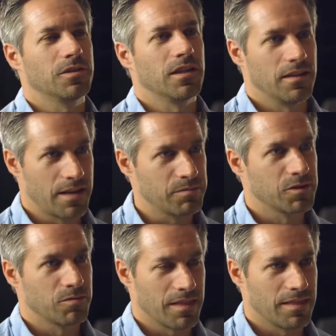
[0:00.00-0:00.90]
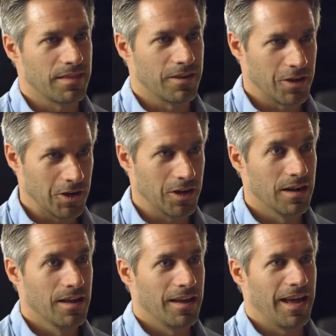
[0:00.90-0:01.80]
to the depths with
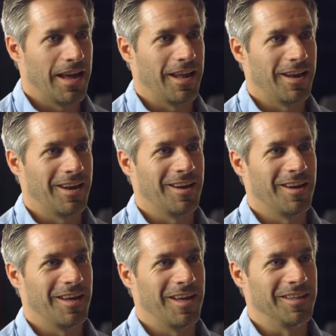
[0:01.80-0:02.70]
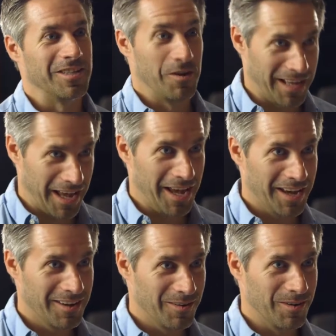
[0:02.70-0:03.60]
her and it's
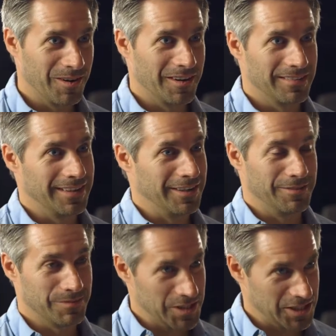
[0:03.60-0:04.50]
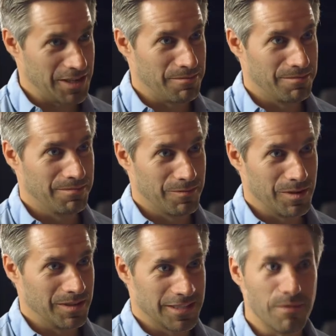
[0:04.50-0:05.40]
okay, or you know,
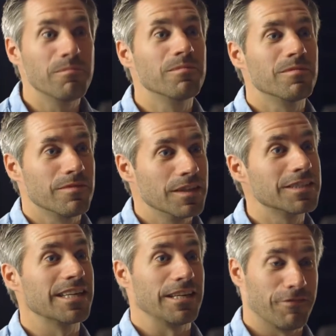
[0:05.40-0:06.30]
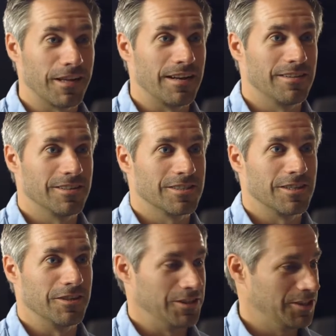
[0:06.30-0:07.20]
some some significant others
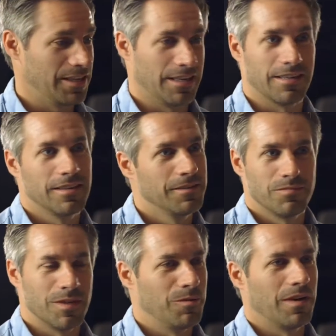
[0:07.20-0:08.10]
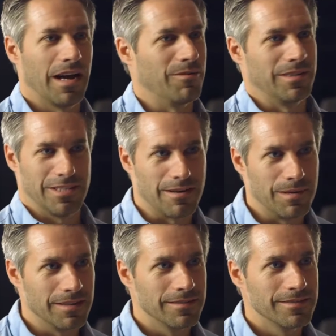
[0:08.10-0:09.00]
are just like, I don't want to talk
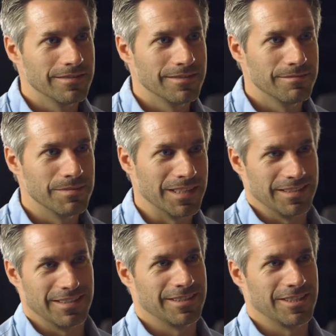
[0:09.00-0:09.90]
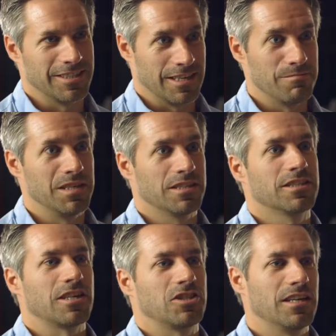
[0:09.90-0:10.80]
about it because it just can be
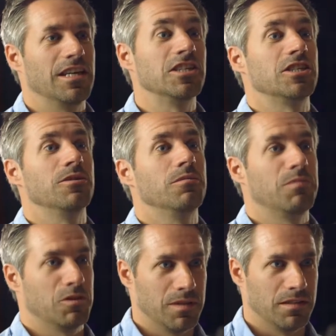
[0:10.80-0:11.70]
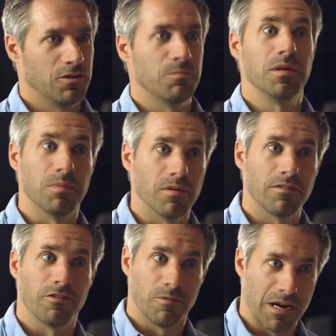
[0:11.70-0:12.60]
such an issue between two people
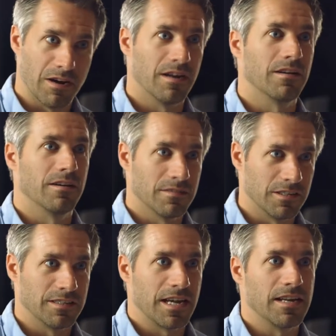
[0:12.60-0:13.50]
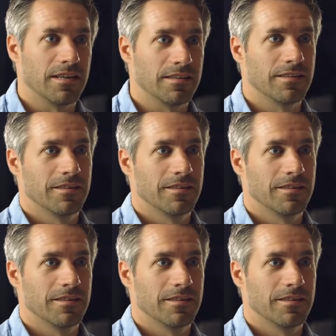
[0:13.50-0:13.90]
if they're married or they're dating.